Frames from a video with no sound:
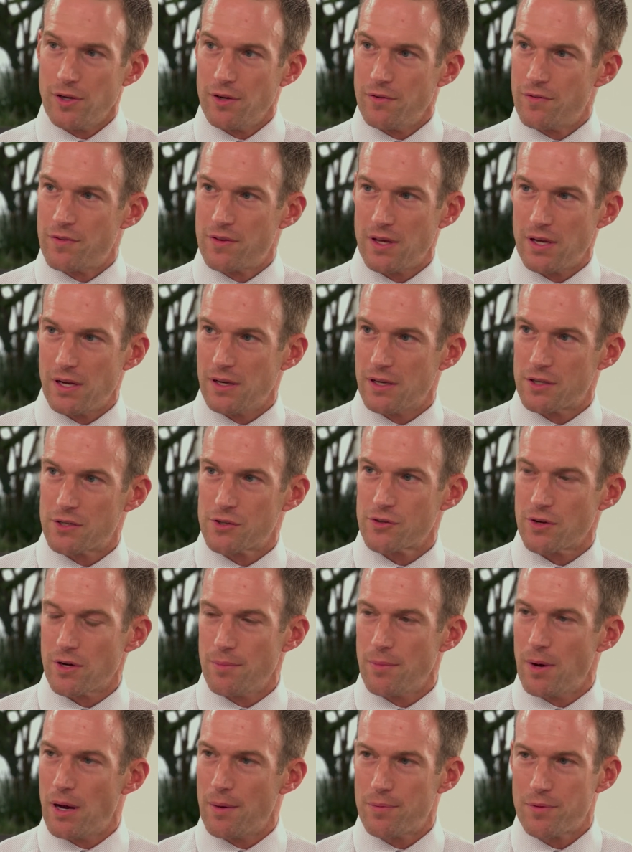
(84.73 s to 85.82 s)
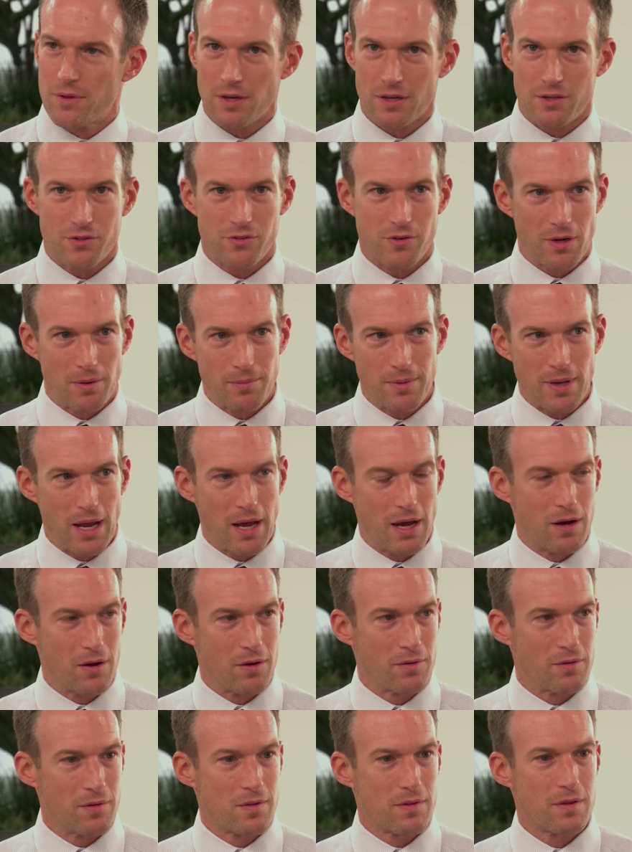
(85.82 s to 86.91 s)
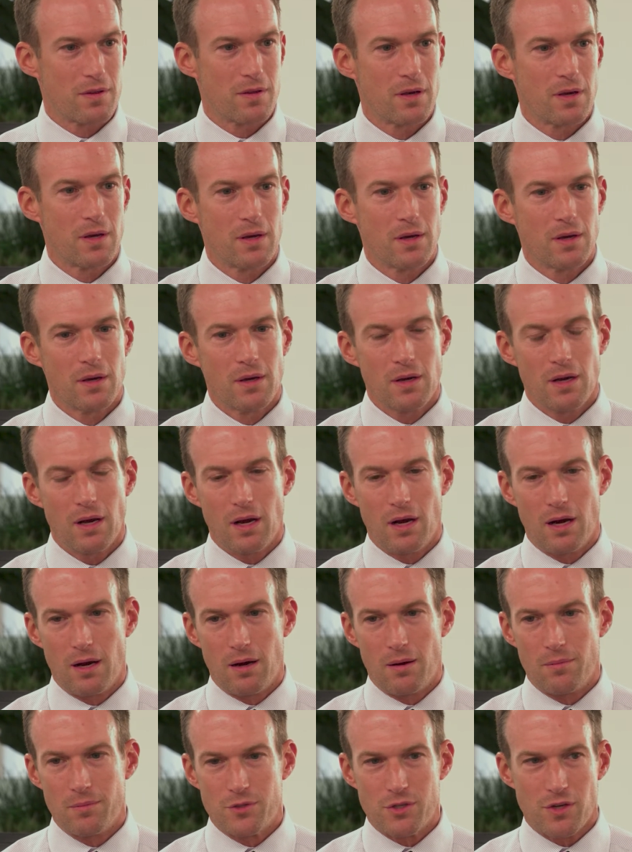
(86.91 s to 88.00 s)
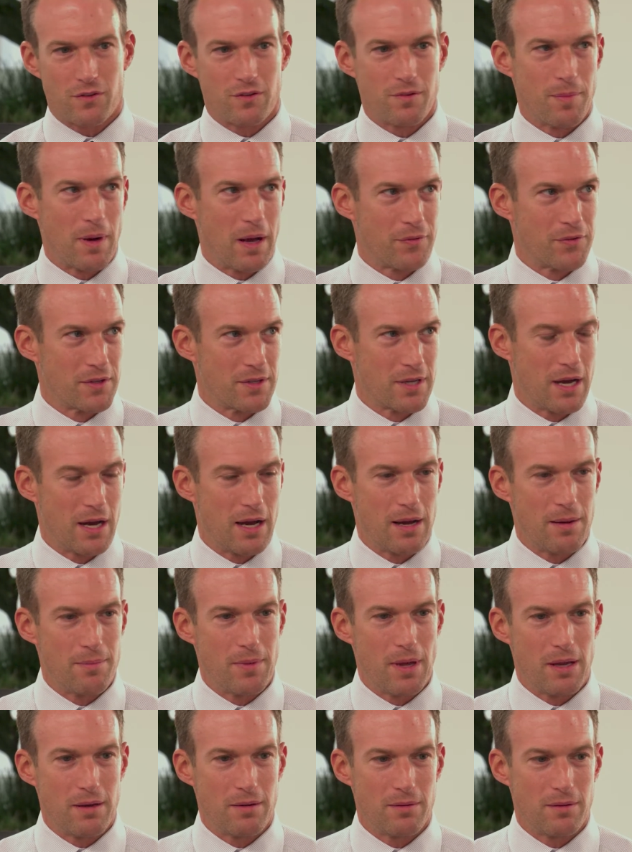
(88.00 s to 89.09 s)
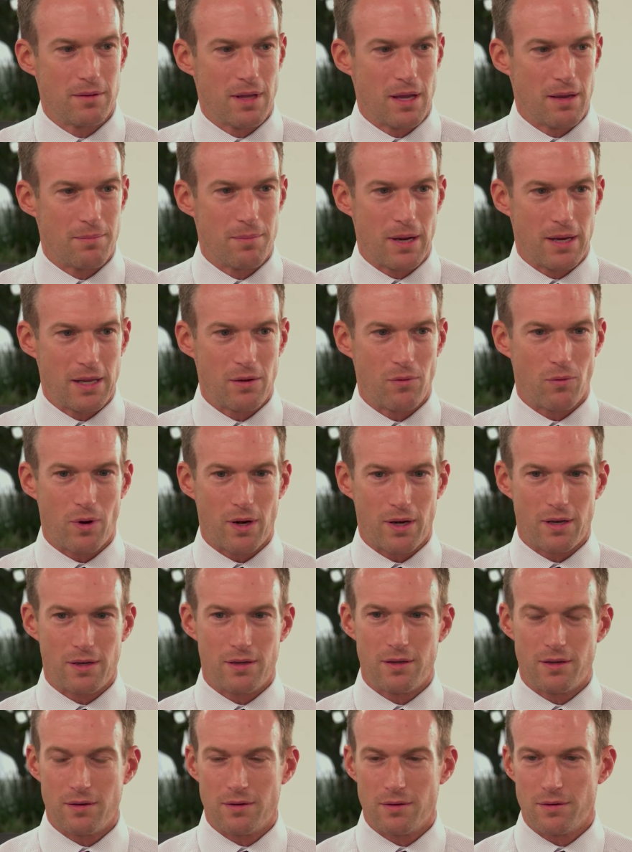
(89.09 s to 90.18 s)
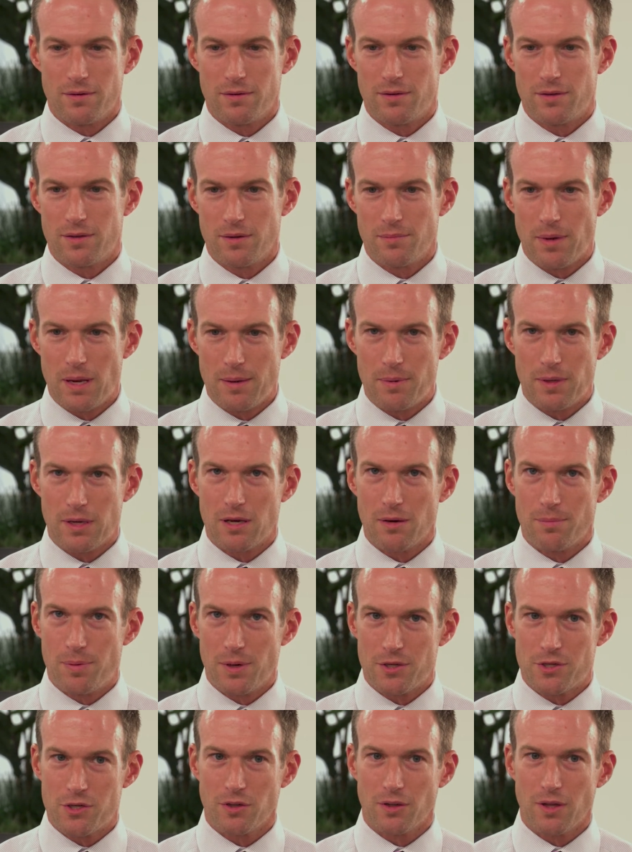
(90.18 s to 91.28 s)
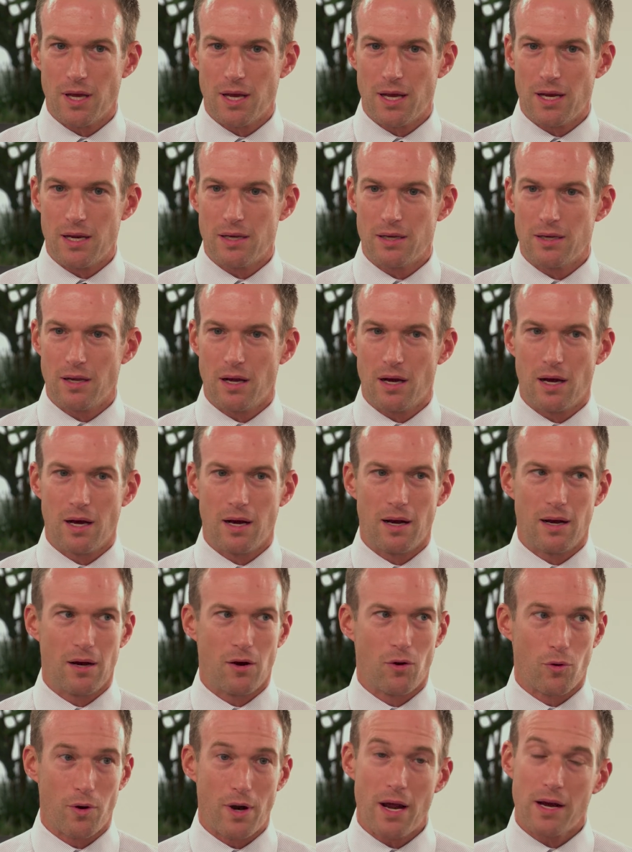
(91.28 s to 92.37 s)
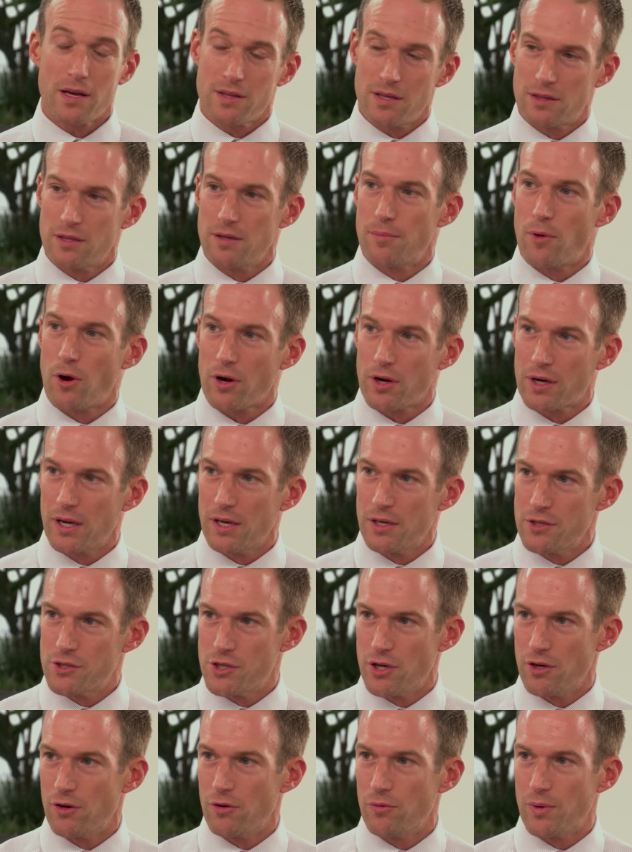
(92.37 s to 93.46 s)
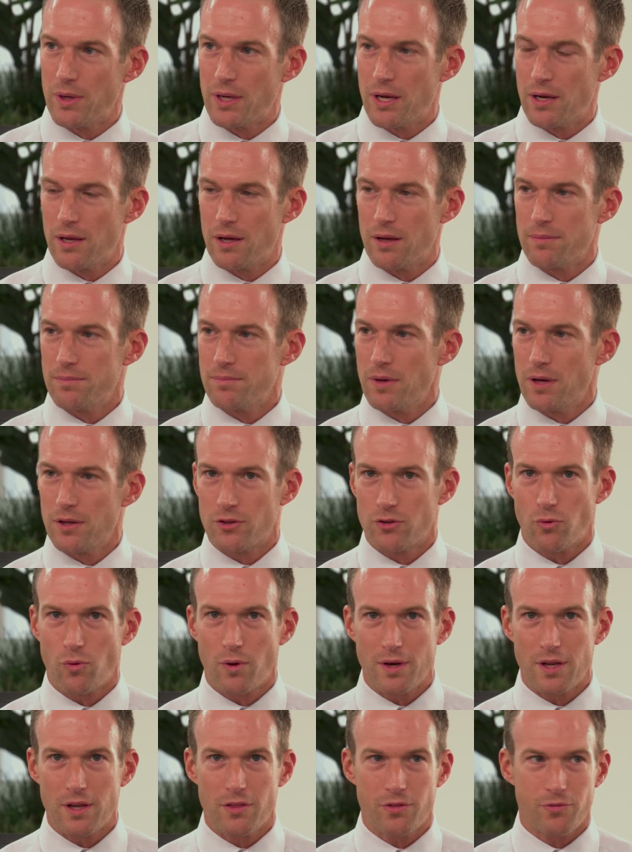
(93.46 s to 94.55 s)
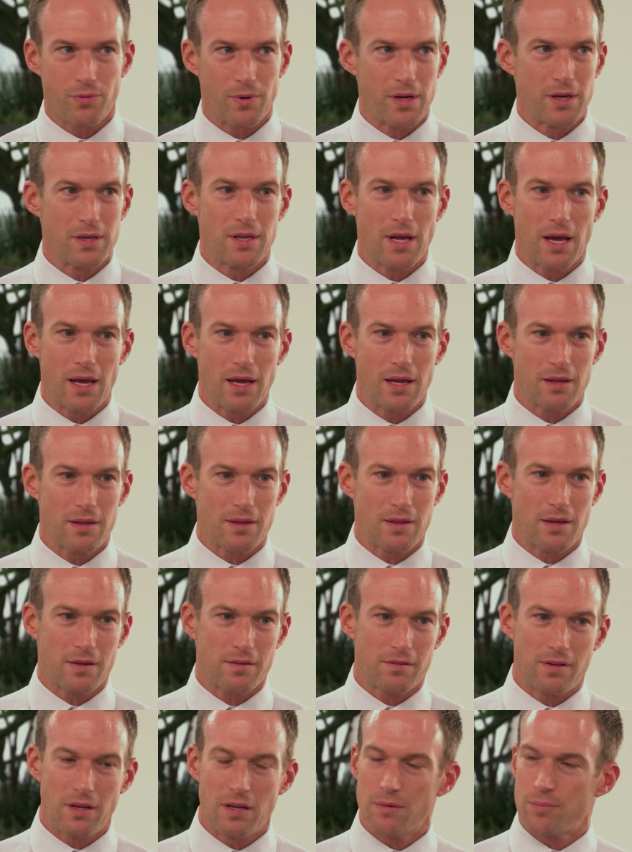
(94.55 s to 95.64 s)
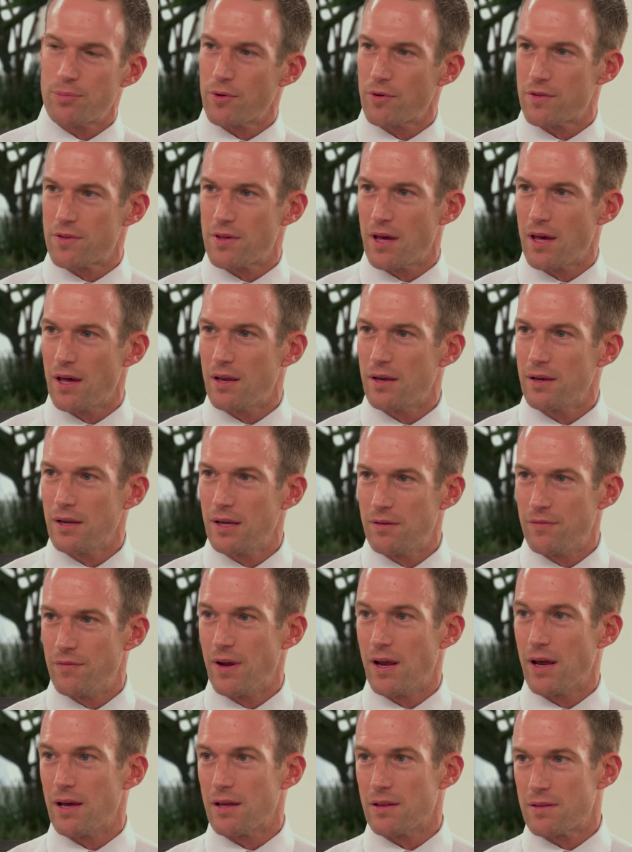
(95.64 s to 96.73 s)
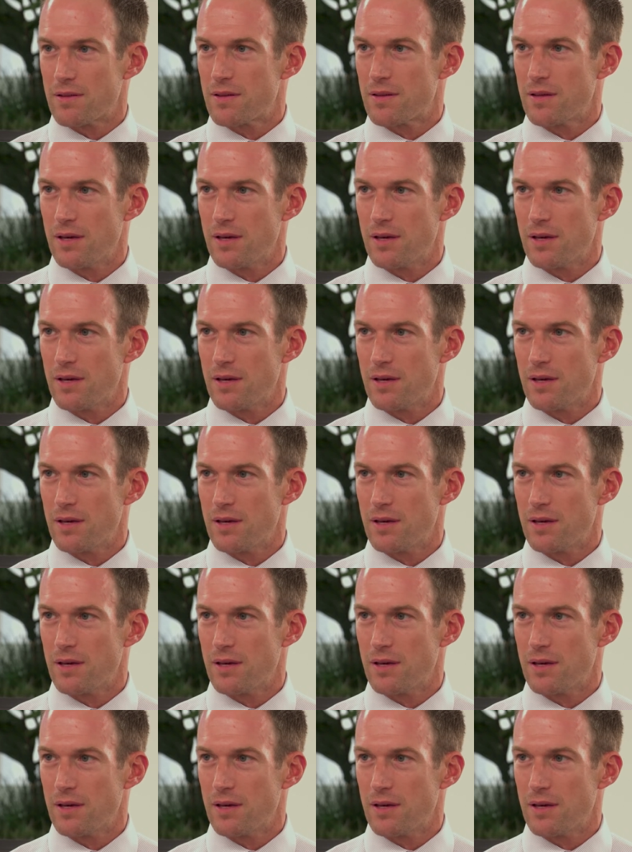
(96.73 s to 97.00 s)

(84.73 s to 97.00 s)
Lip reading: You've seen extreme ups, extreme downs, just about the time that many wanted to maybe capitulate or exit the market in June. We get a 23-day, 16% advance.